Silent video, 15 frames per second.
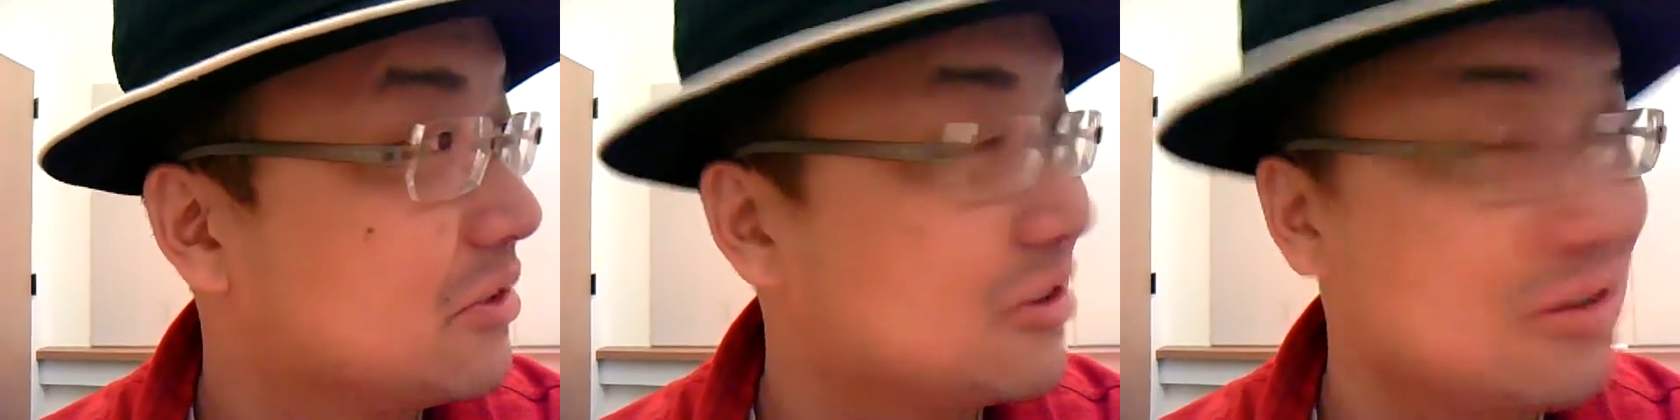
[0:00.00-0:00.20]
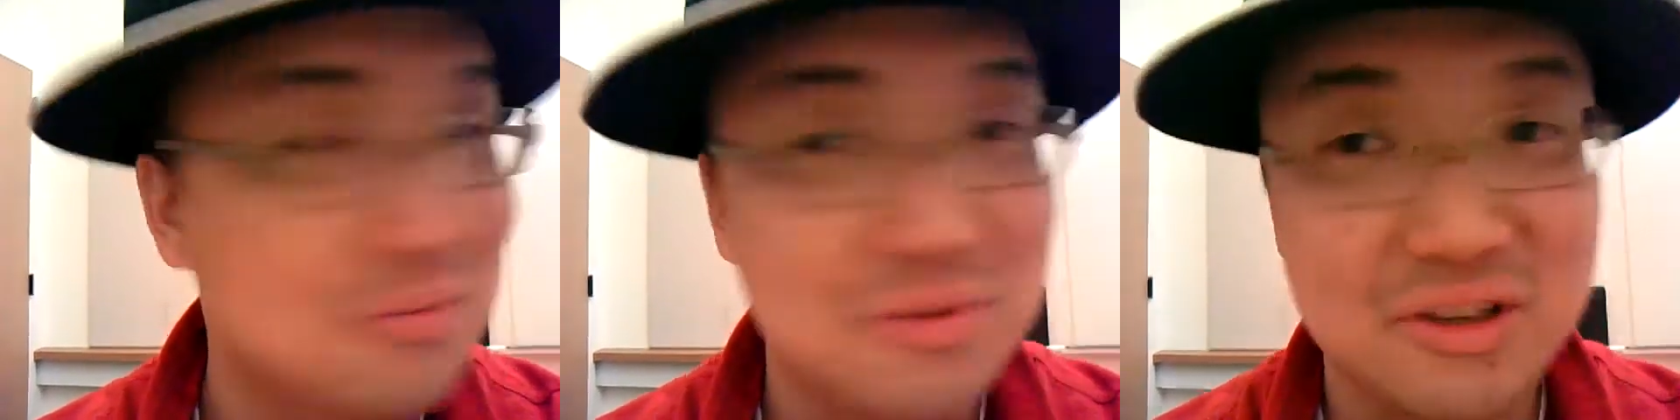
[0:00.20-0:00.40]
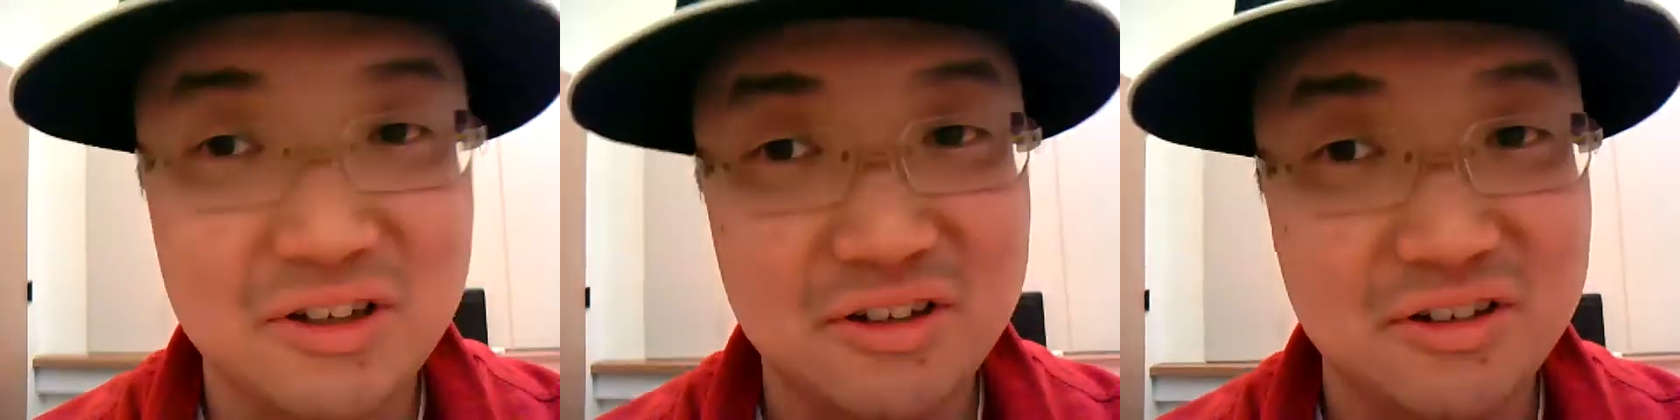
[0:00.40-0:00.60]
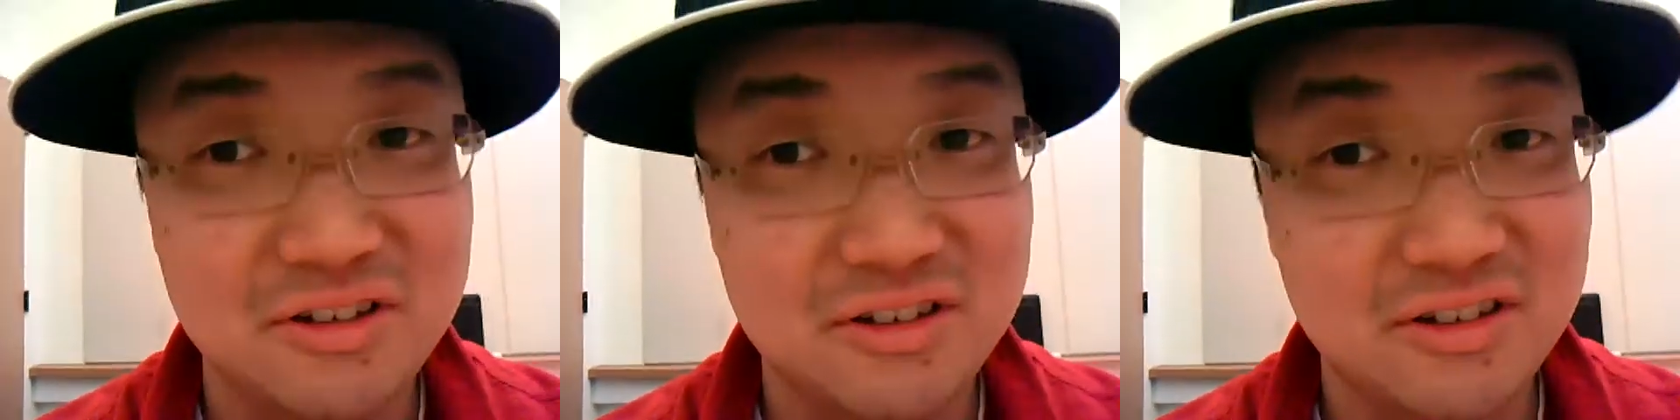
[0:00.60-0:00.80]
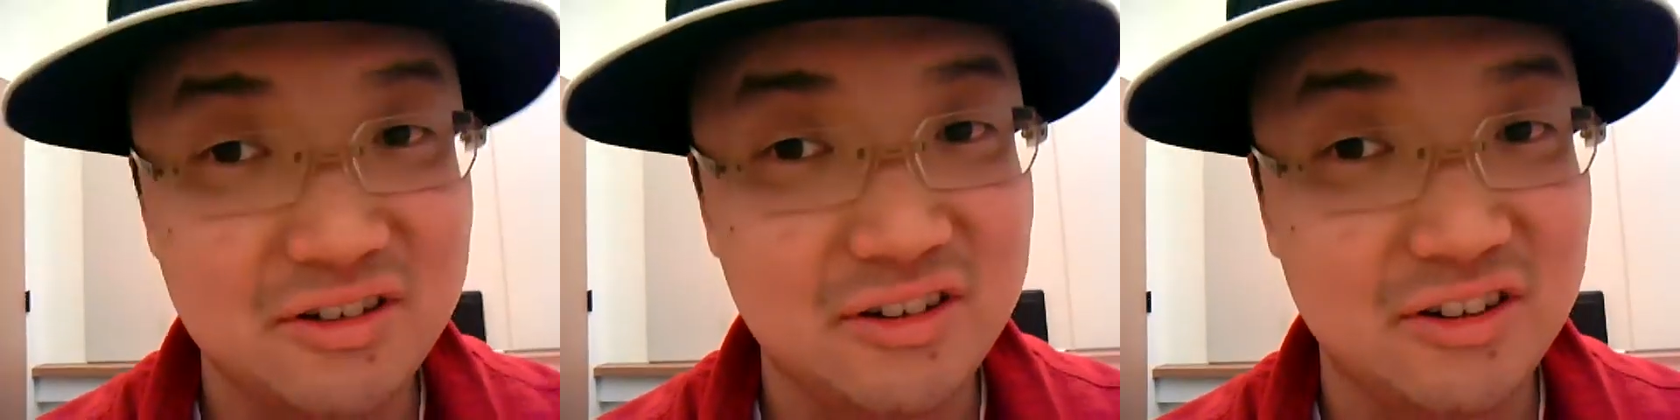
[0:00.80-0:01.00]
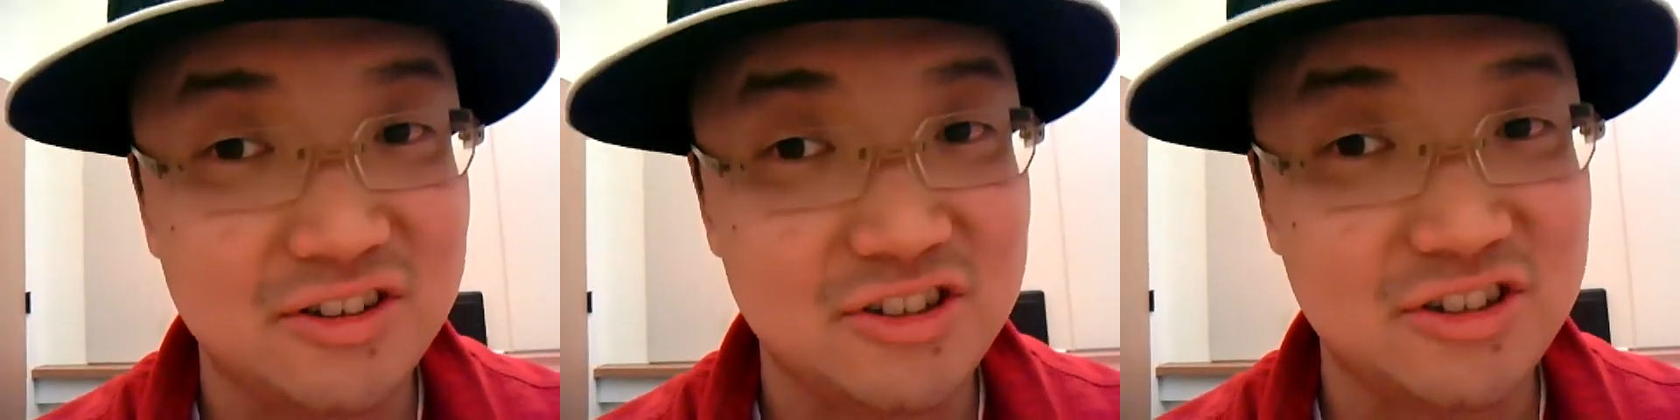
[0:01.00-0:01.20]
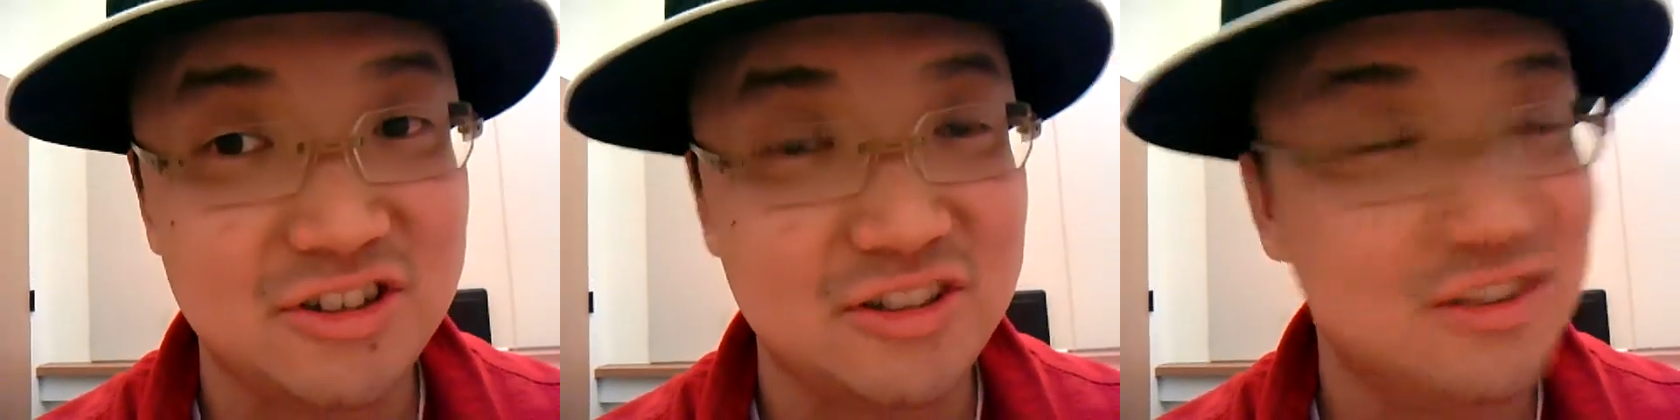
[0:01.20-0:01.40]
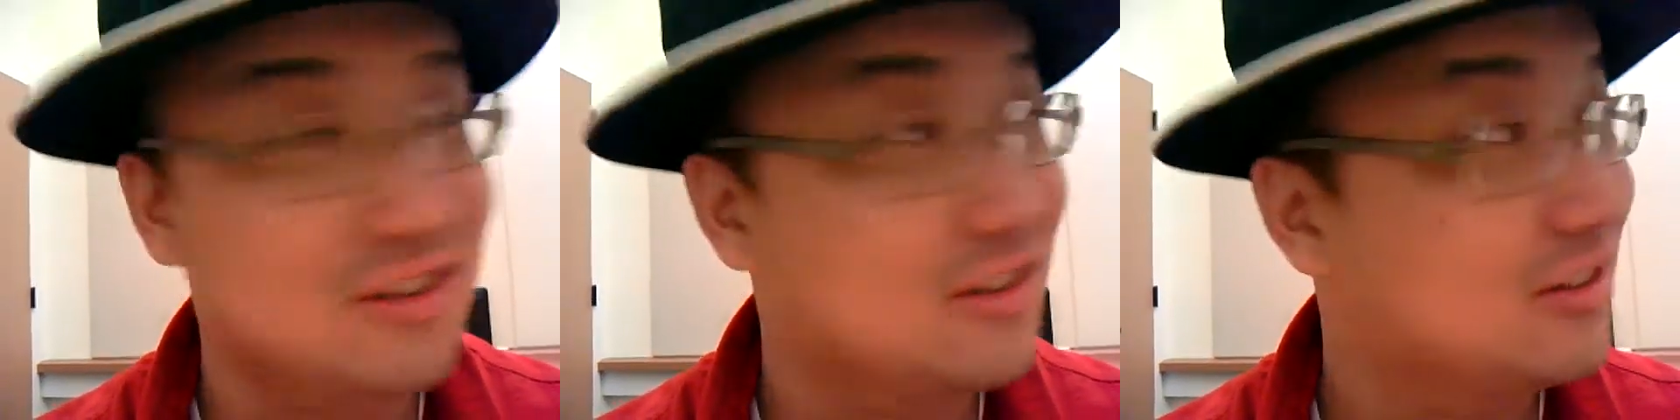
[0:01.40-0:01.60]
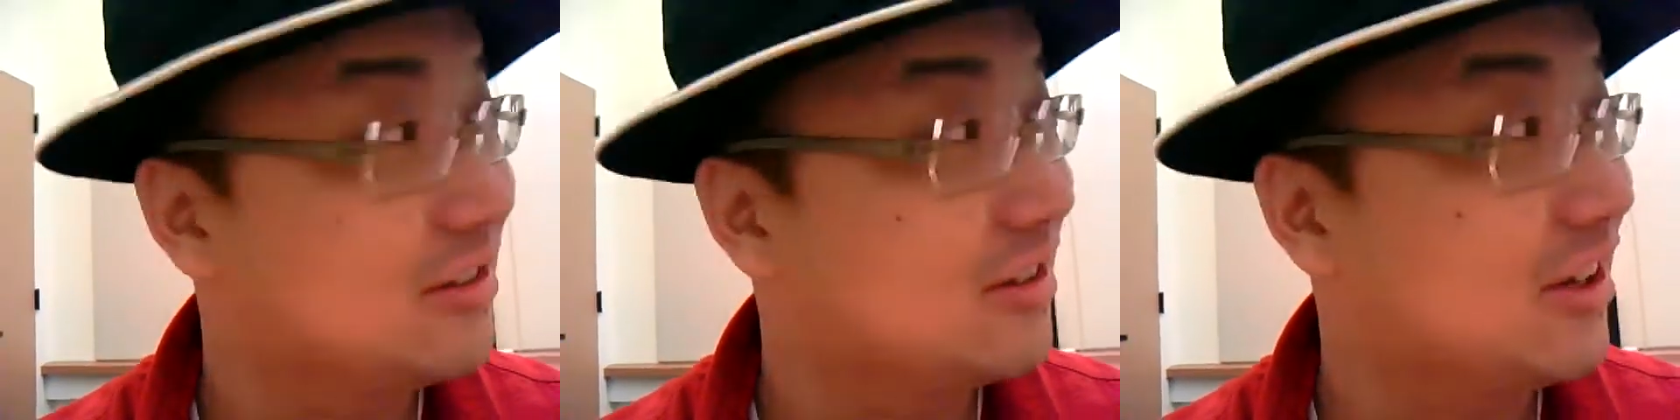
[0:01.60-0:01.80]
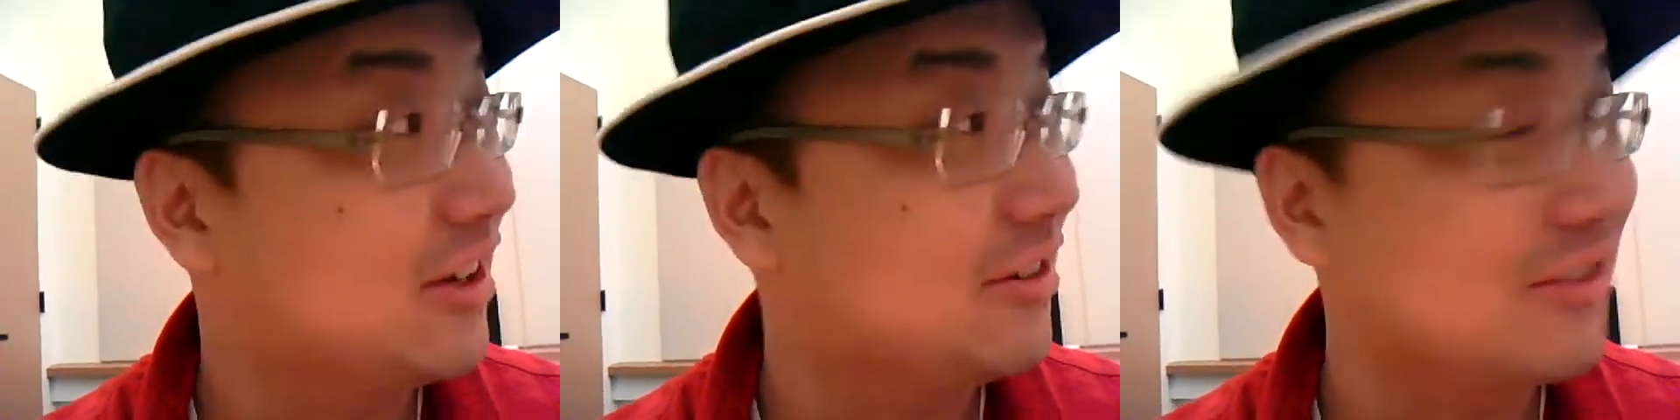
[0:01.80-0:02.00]
a big gunshot
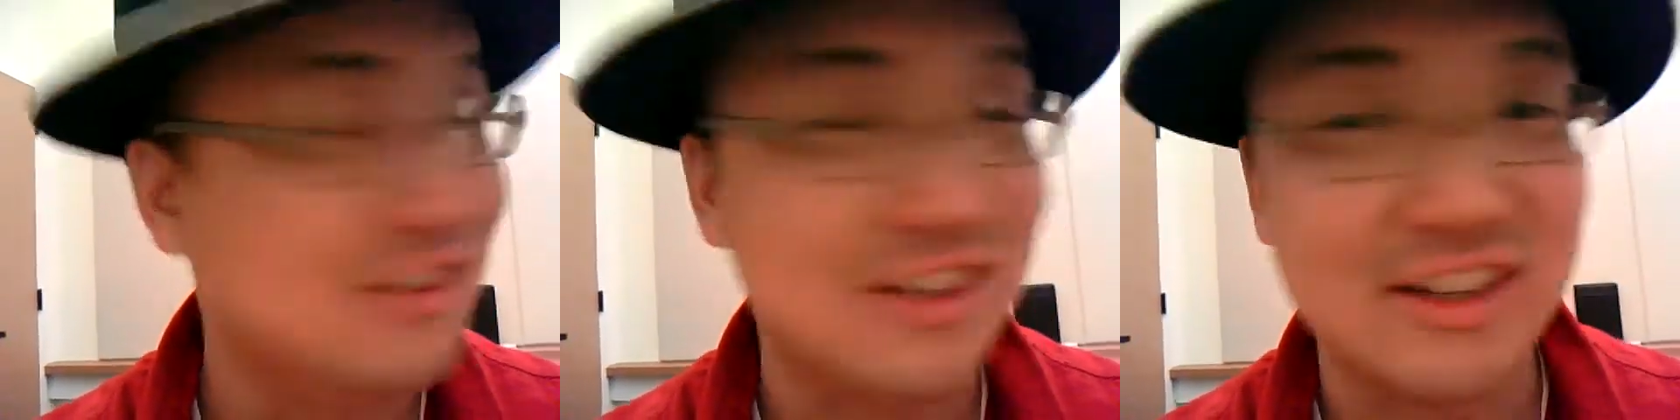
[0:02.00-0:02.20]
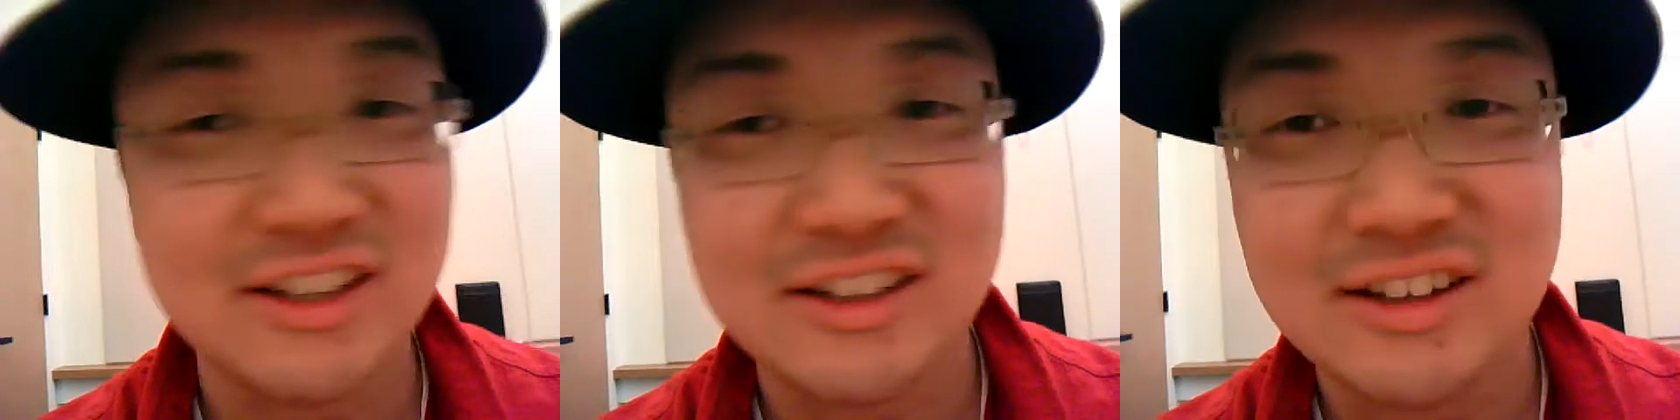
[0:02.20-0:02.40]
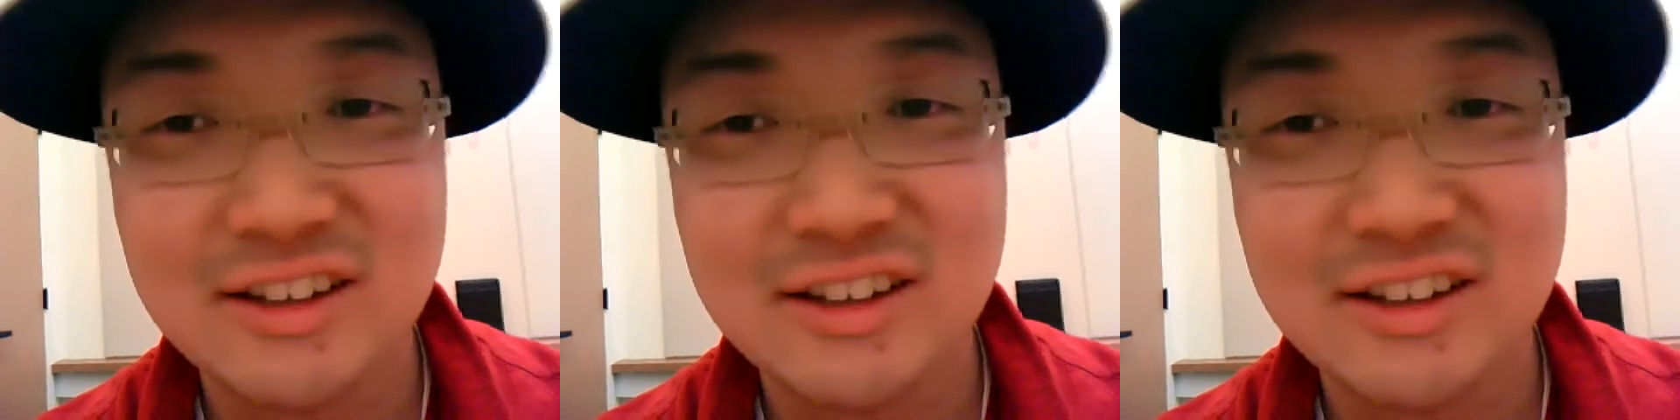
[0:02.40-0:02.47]
outside